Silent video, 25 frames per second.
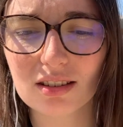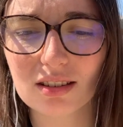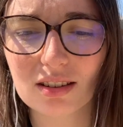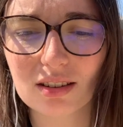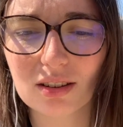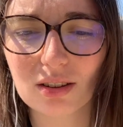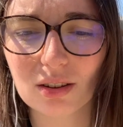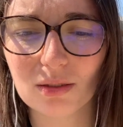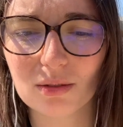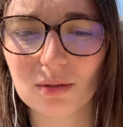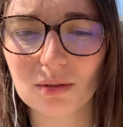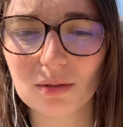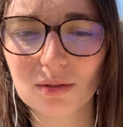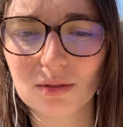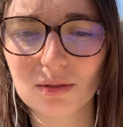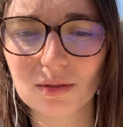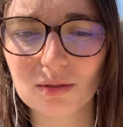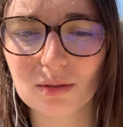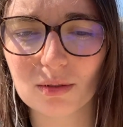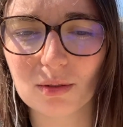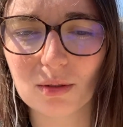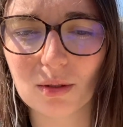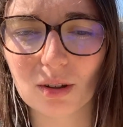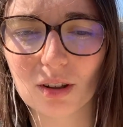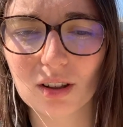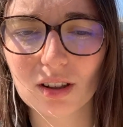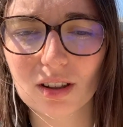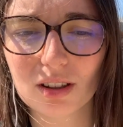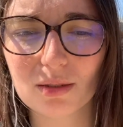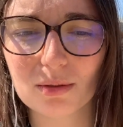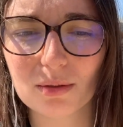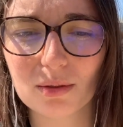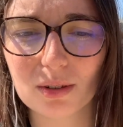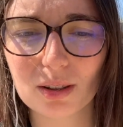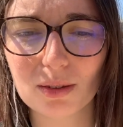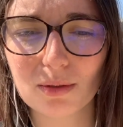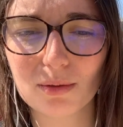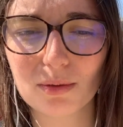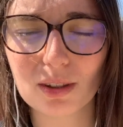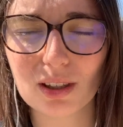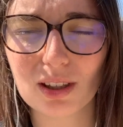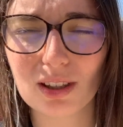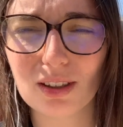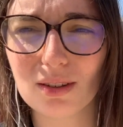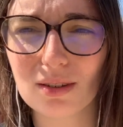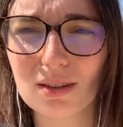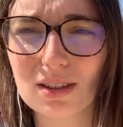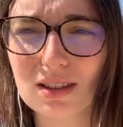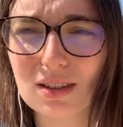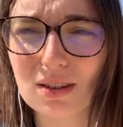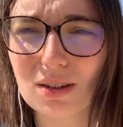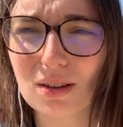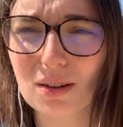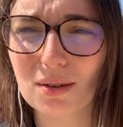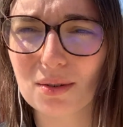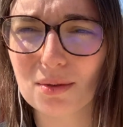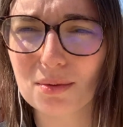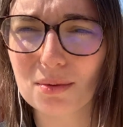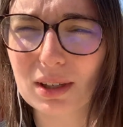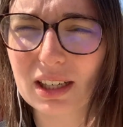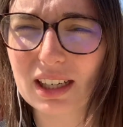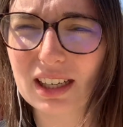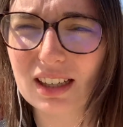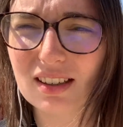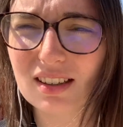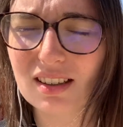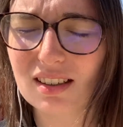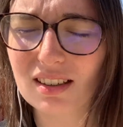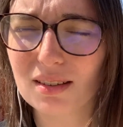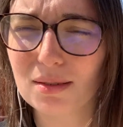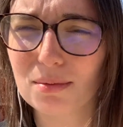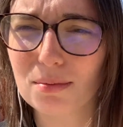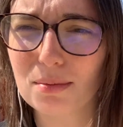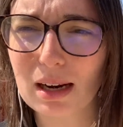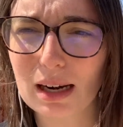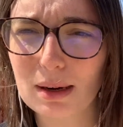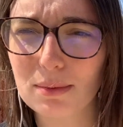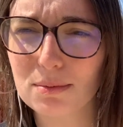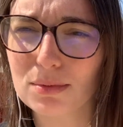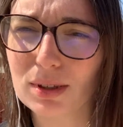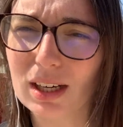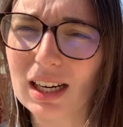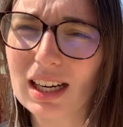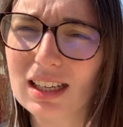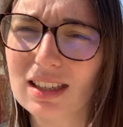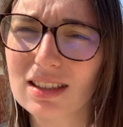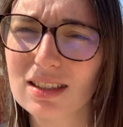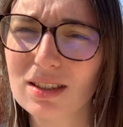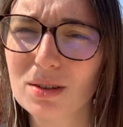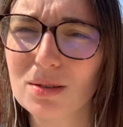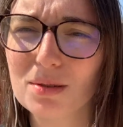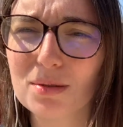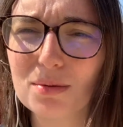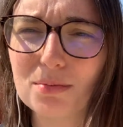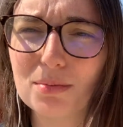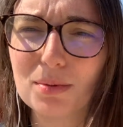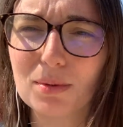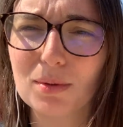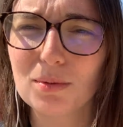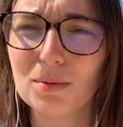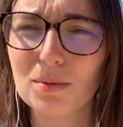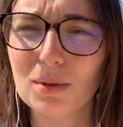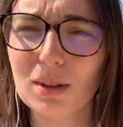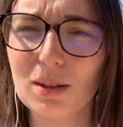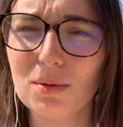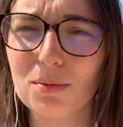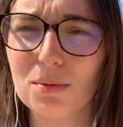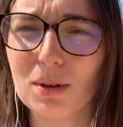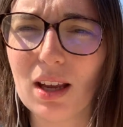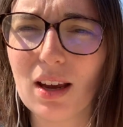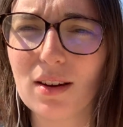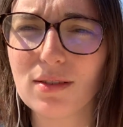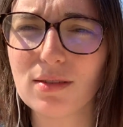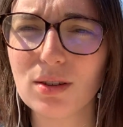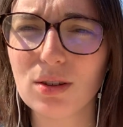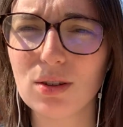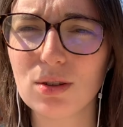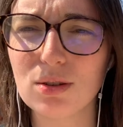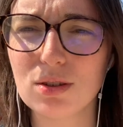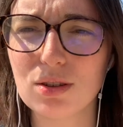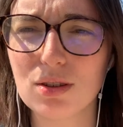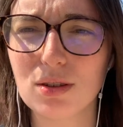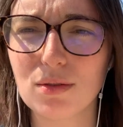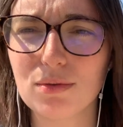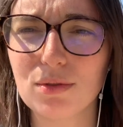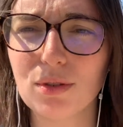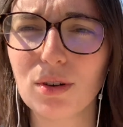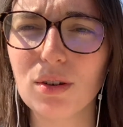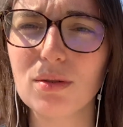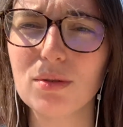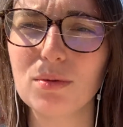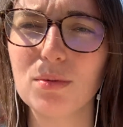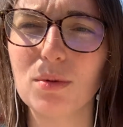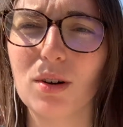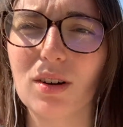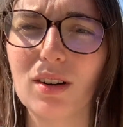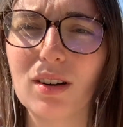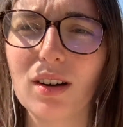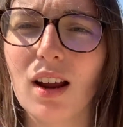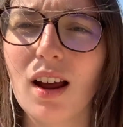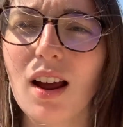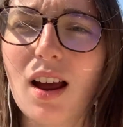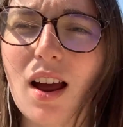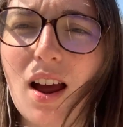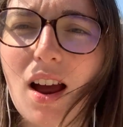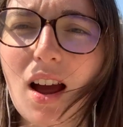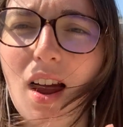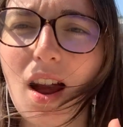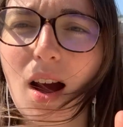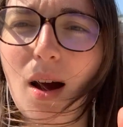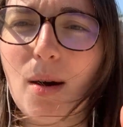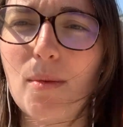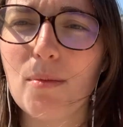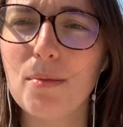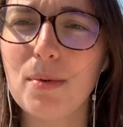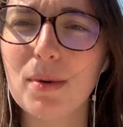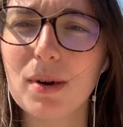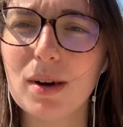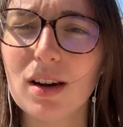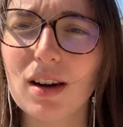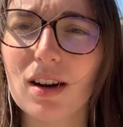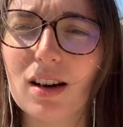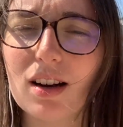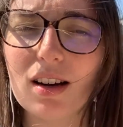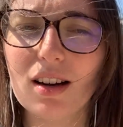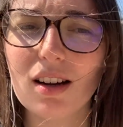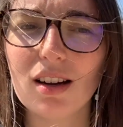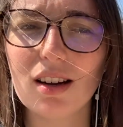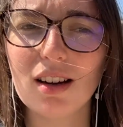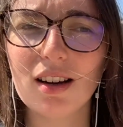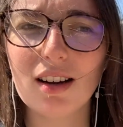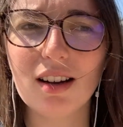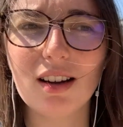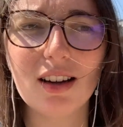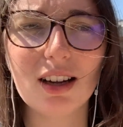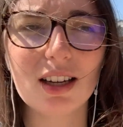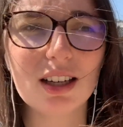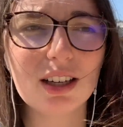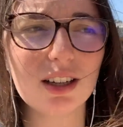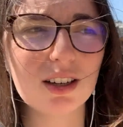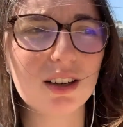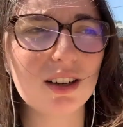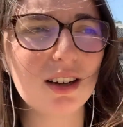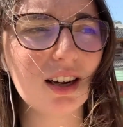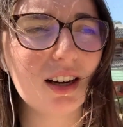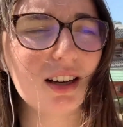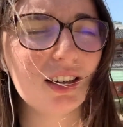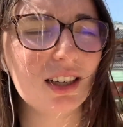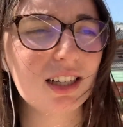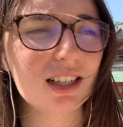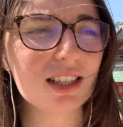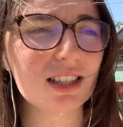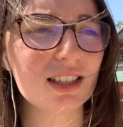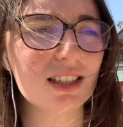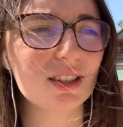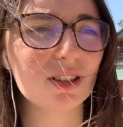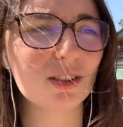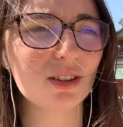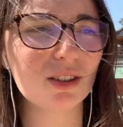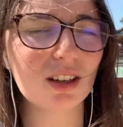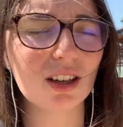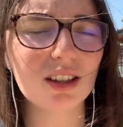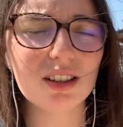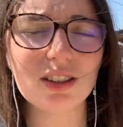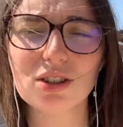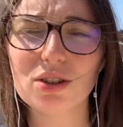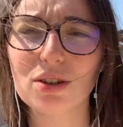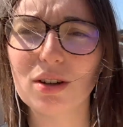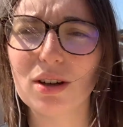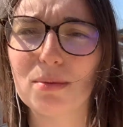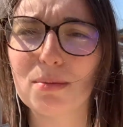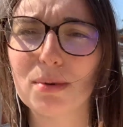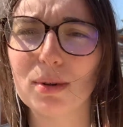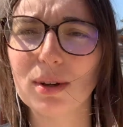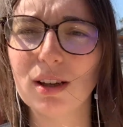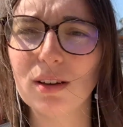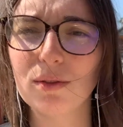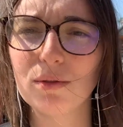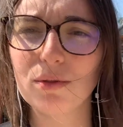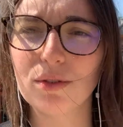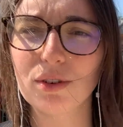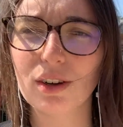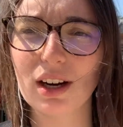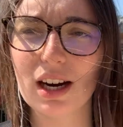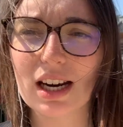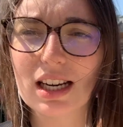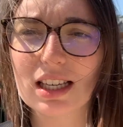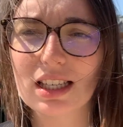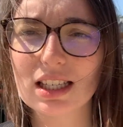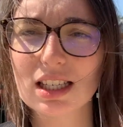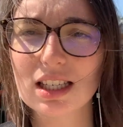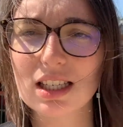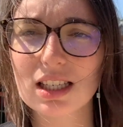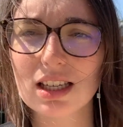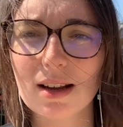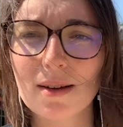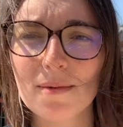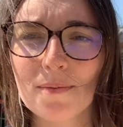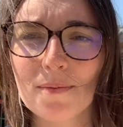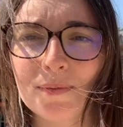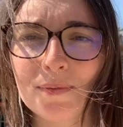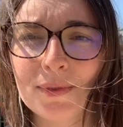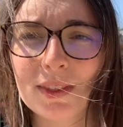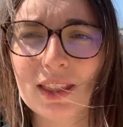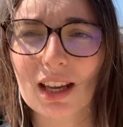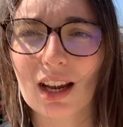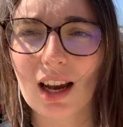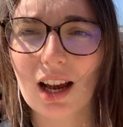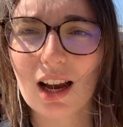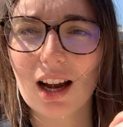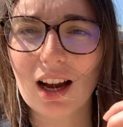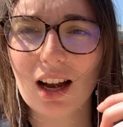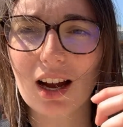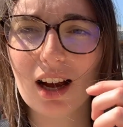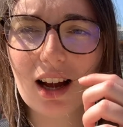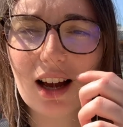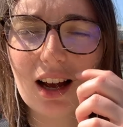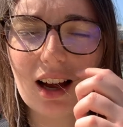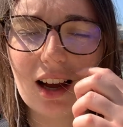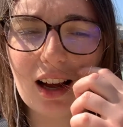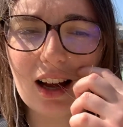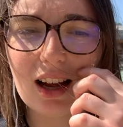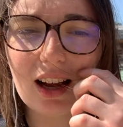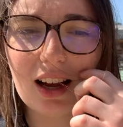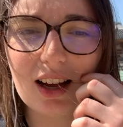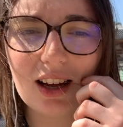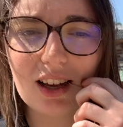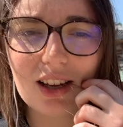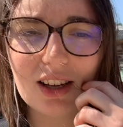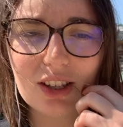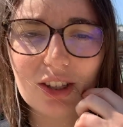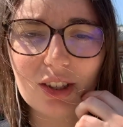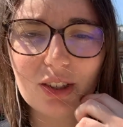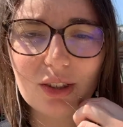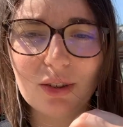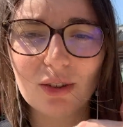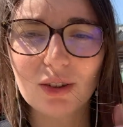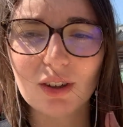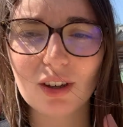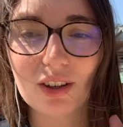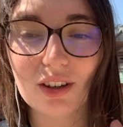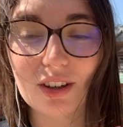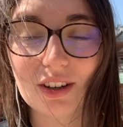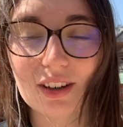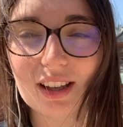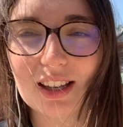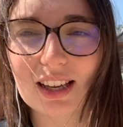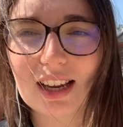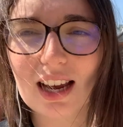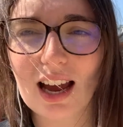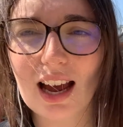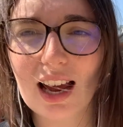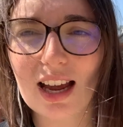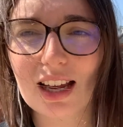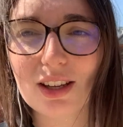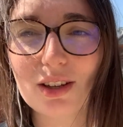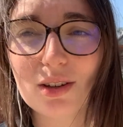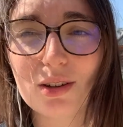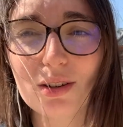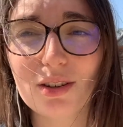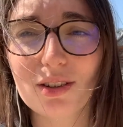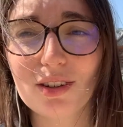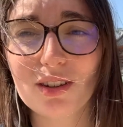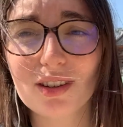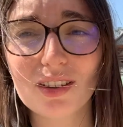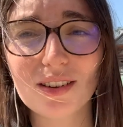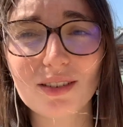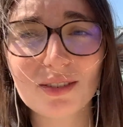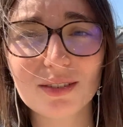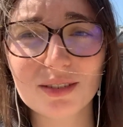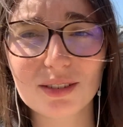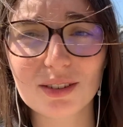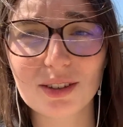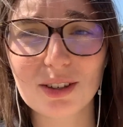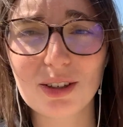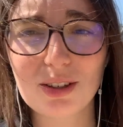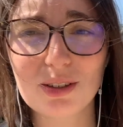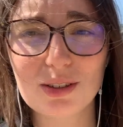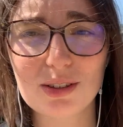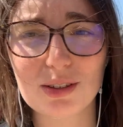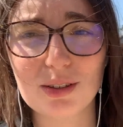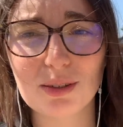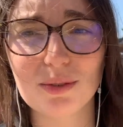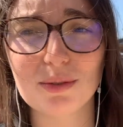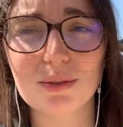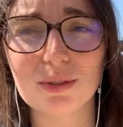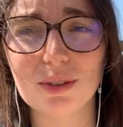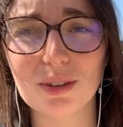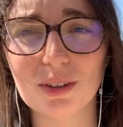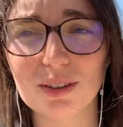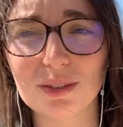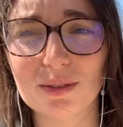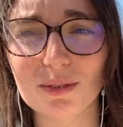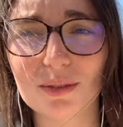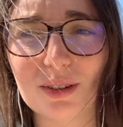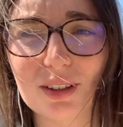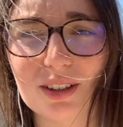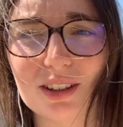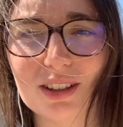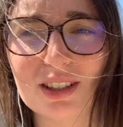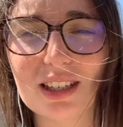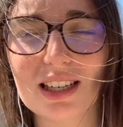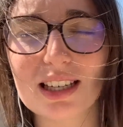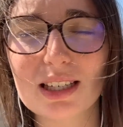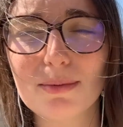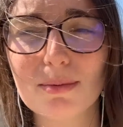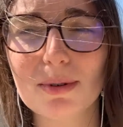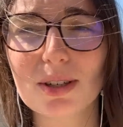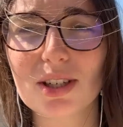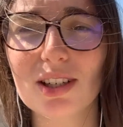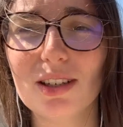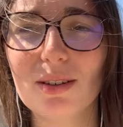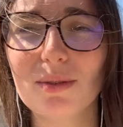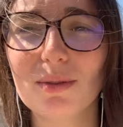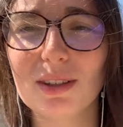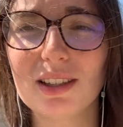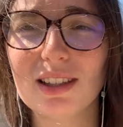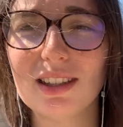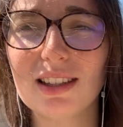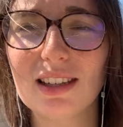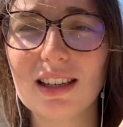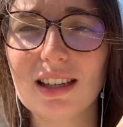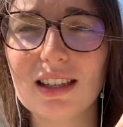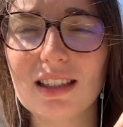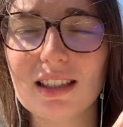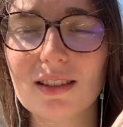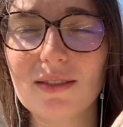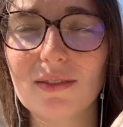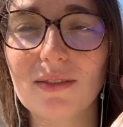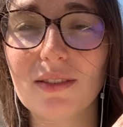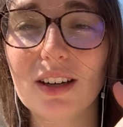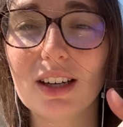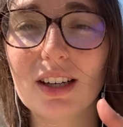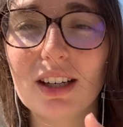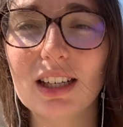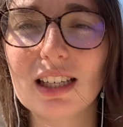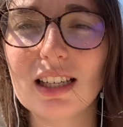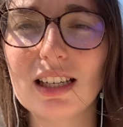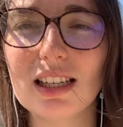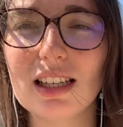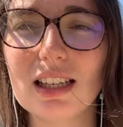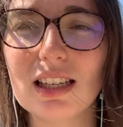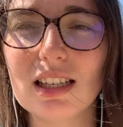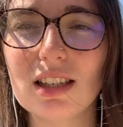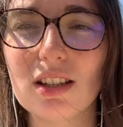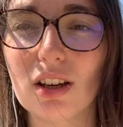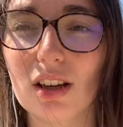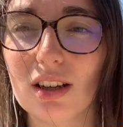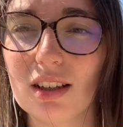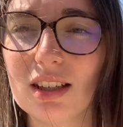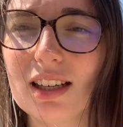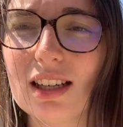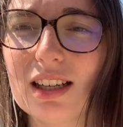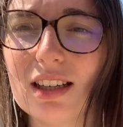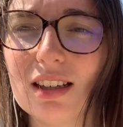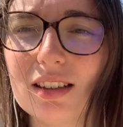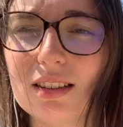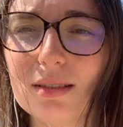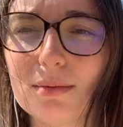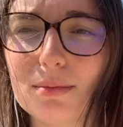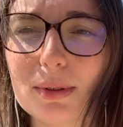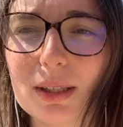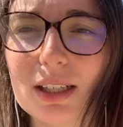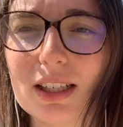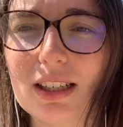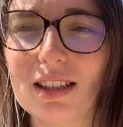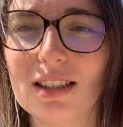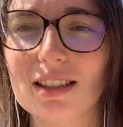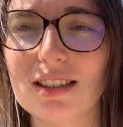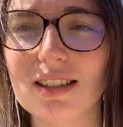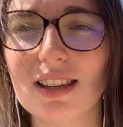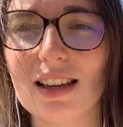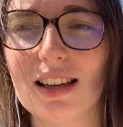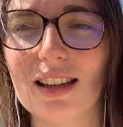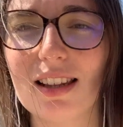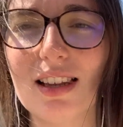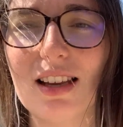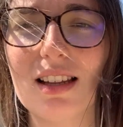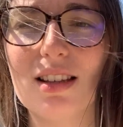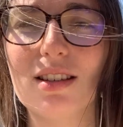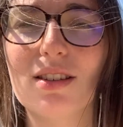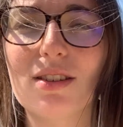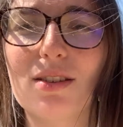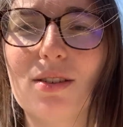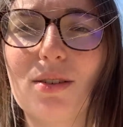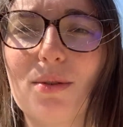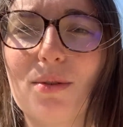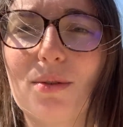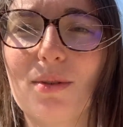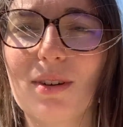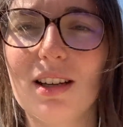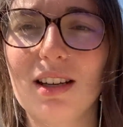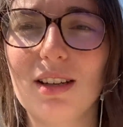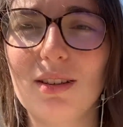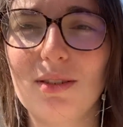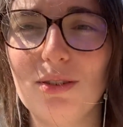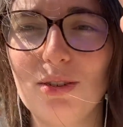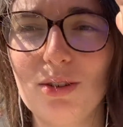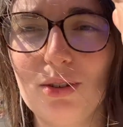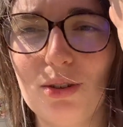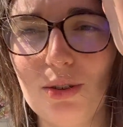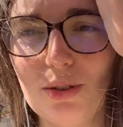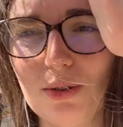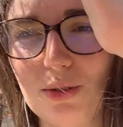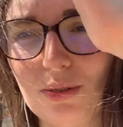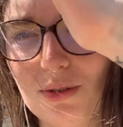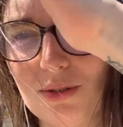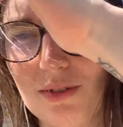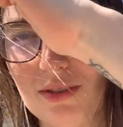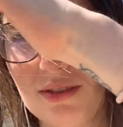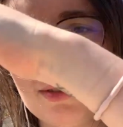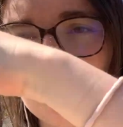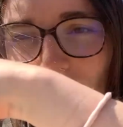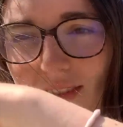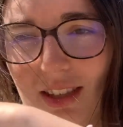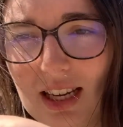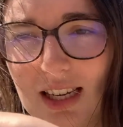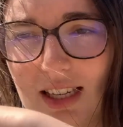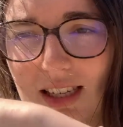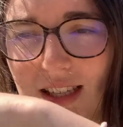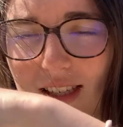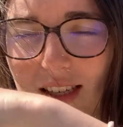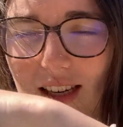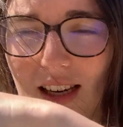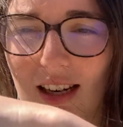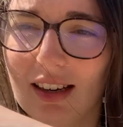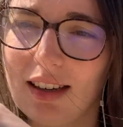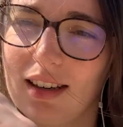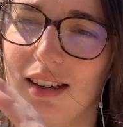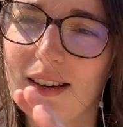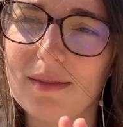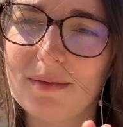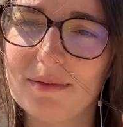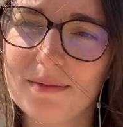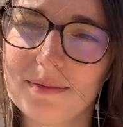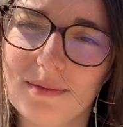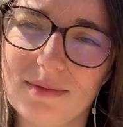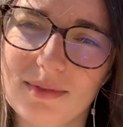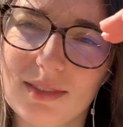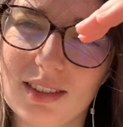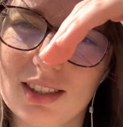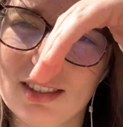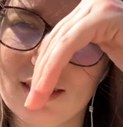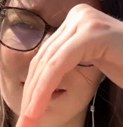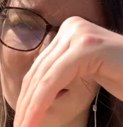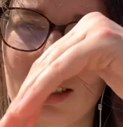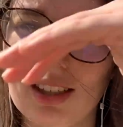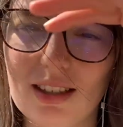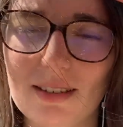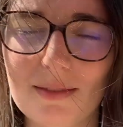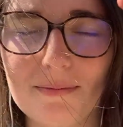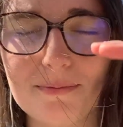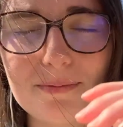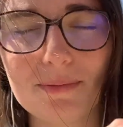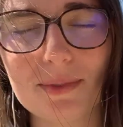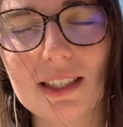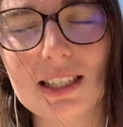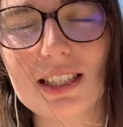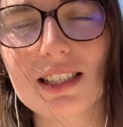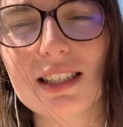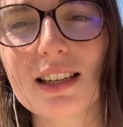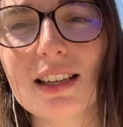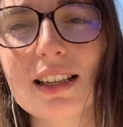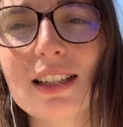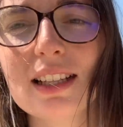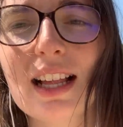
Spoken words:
don't work when we use the rear brake, so we have to use the front one. But I don't know how it is in your country, but in France you learn that you don't use your front one, especially when it's very downhill, because then that's the when you do this kind of this.